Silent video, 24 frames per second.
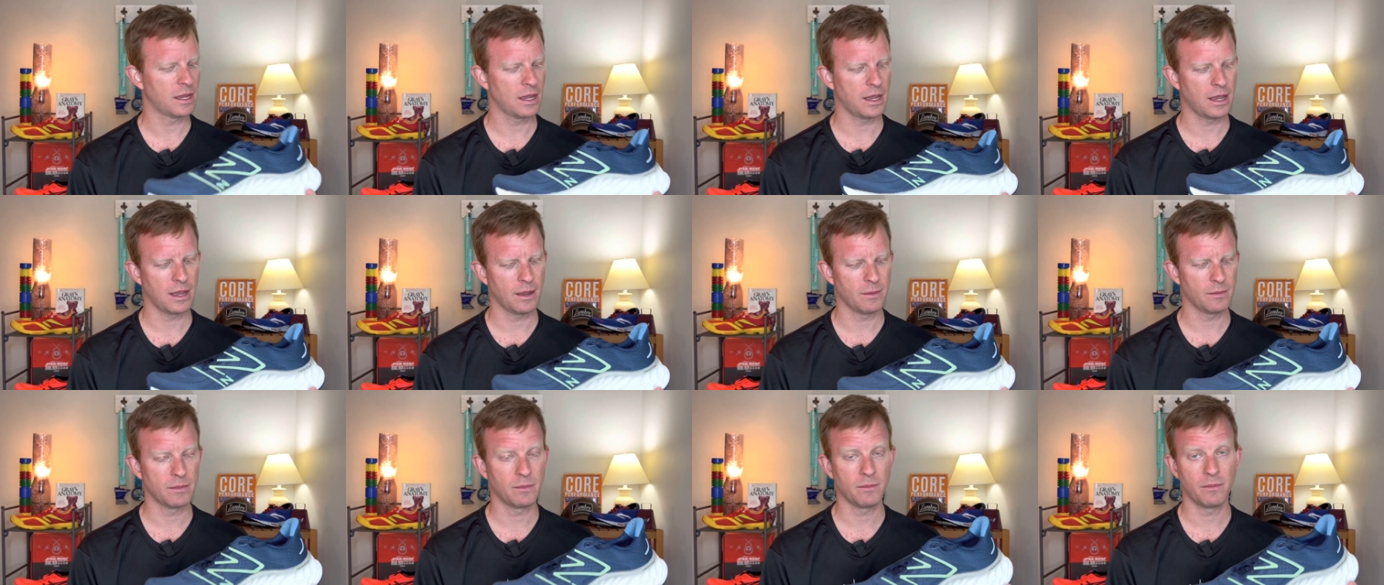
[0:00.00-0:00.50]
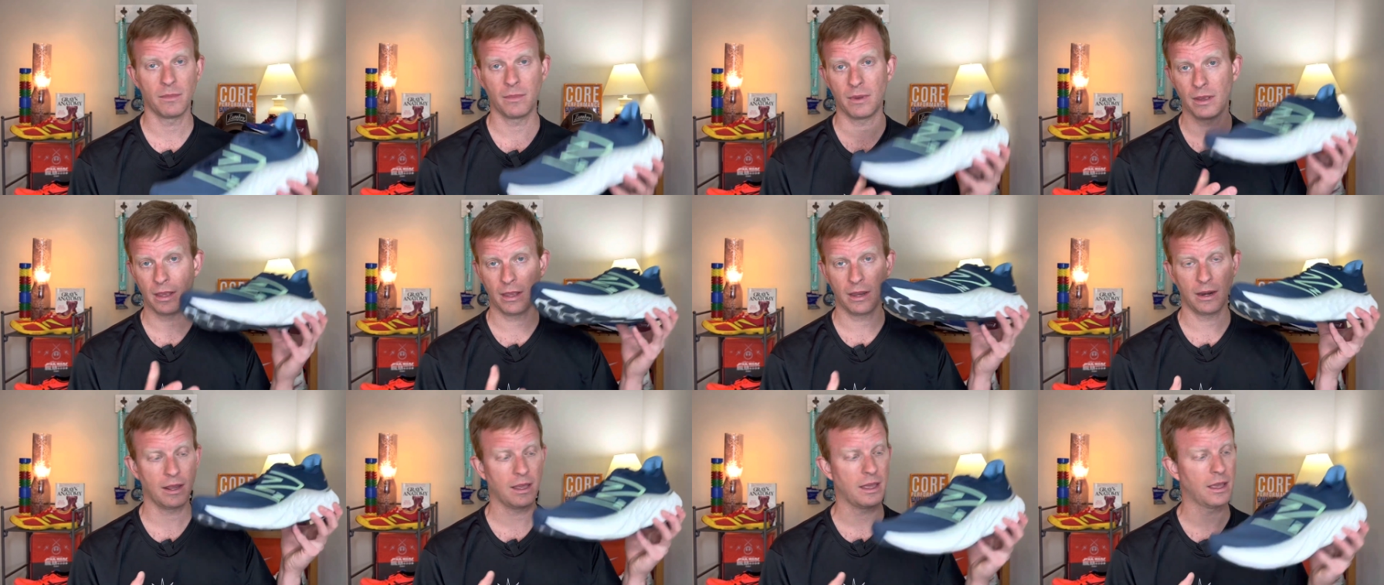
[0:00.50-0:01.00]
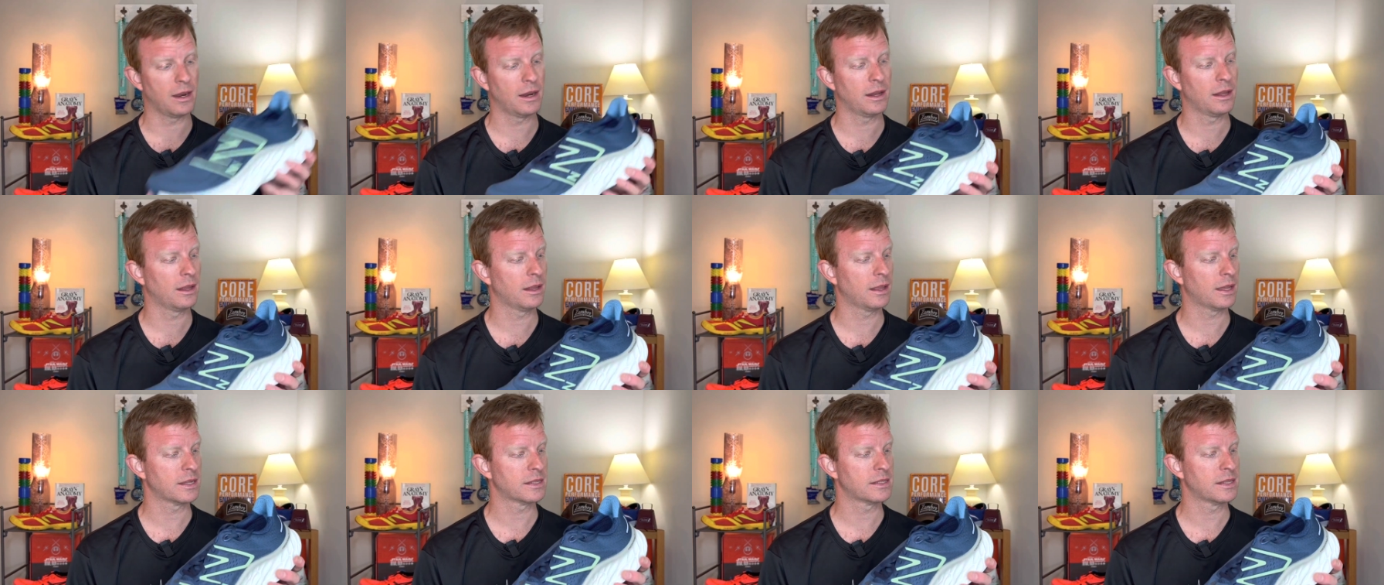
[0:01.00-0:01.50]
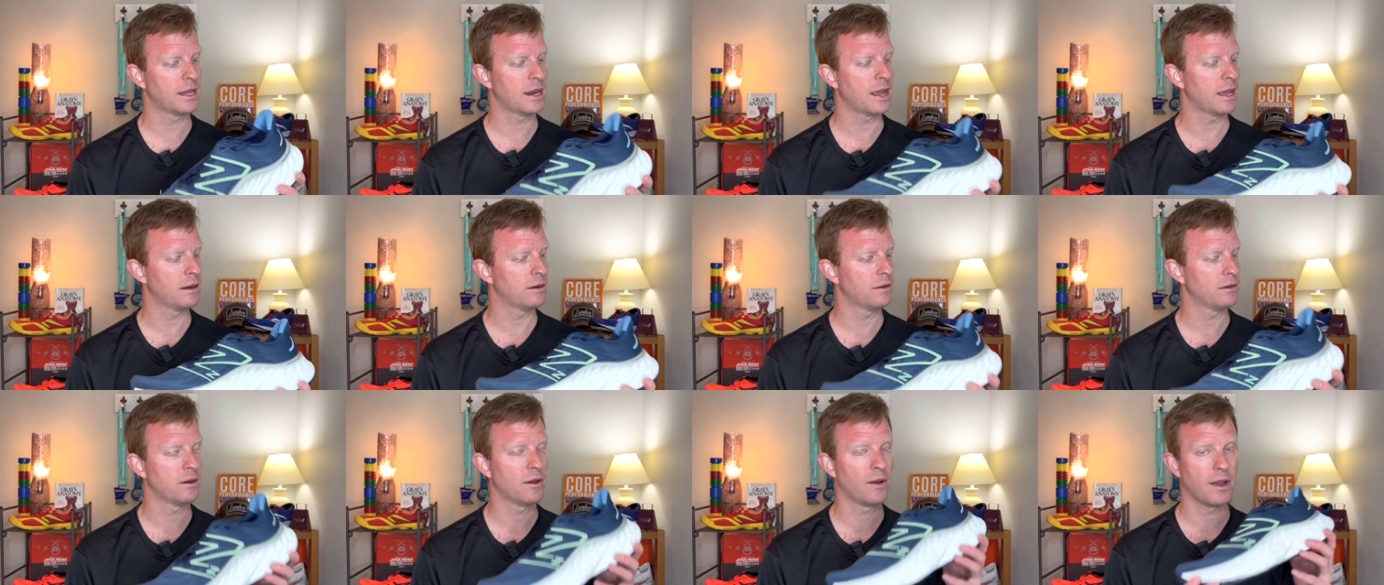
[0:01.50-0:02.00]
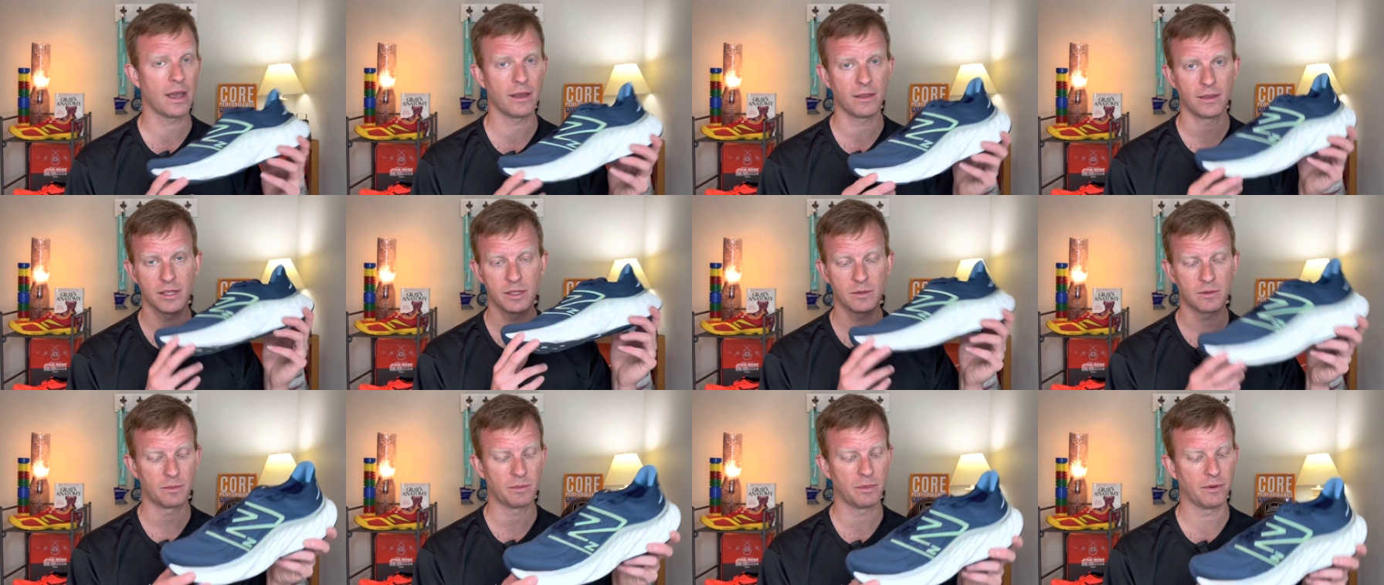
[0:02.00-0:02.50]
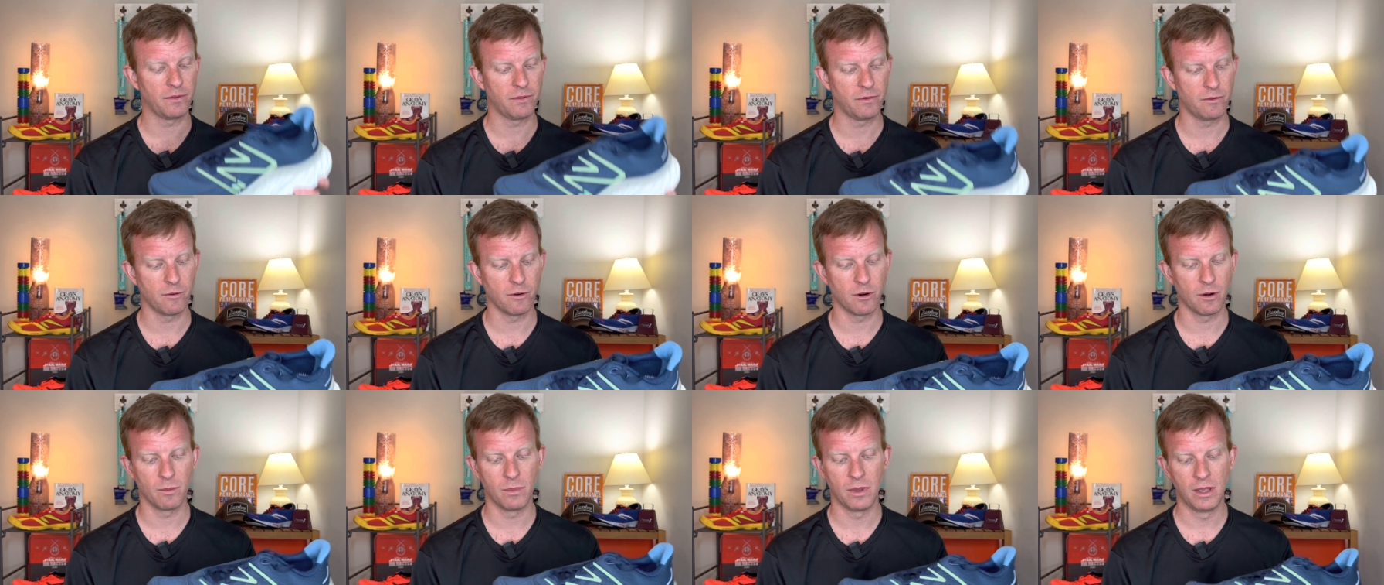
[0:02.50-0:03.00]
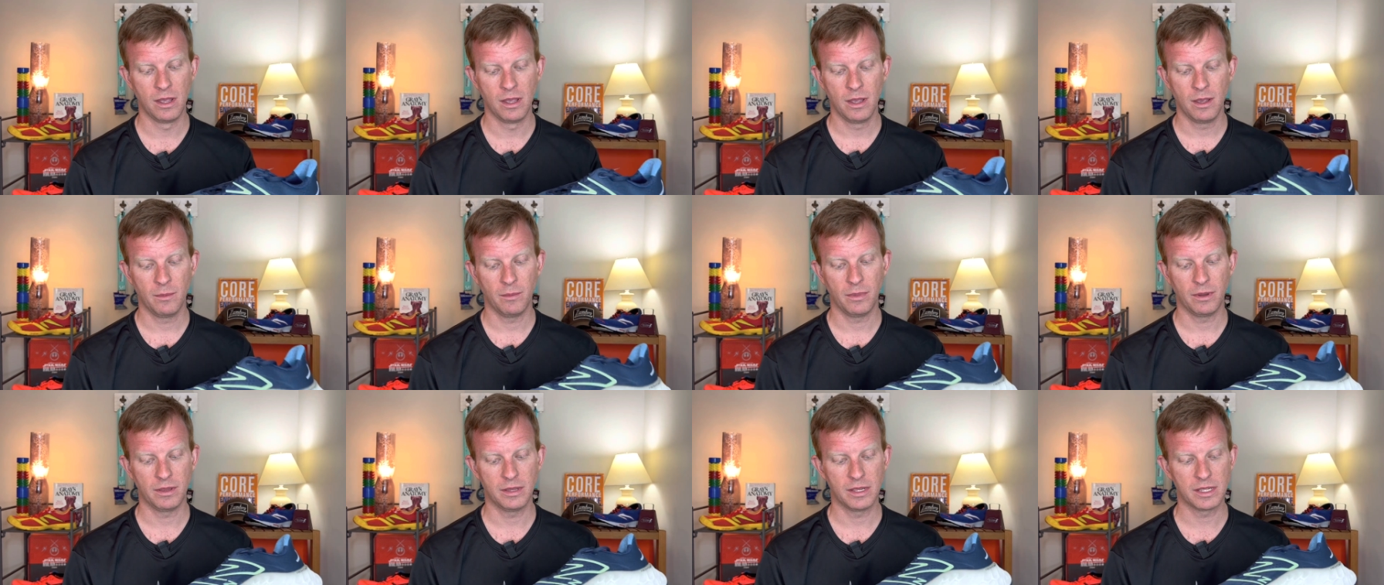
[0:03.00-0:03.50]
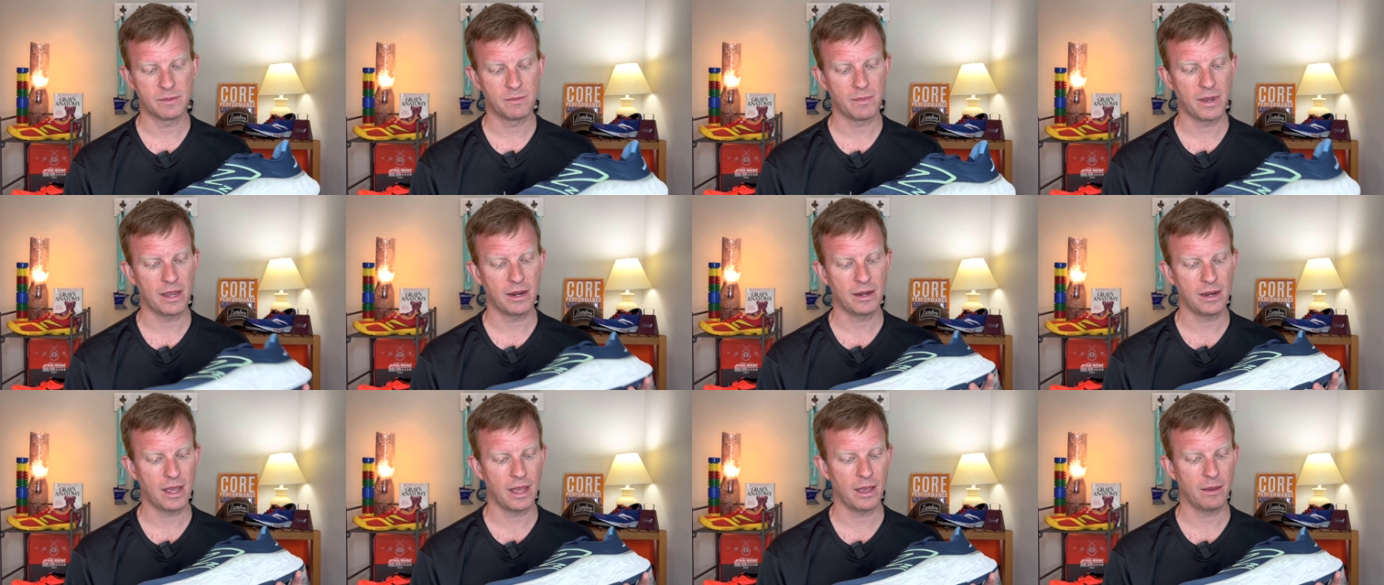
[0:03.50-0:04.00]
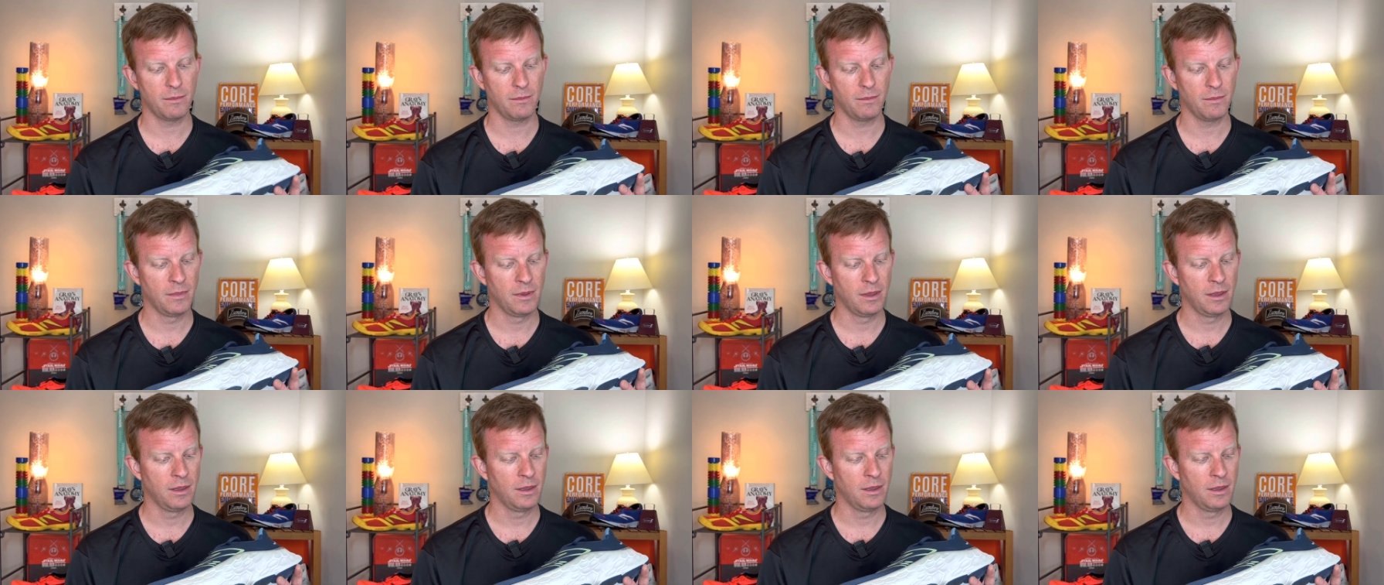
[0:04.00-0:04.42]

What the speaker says: And again, like I said, I don't know how this would perform, but this might not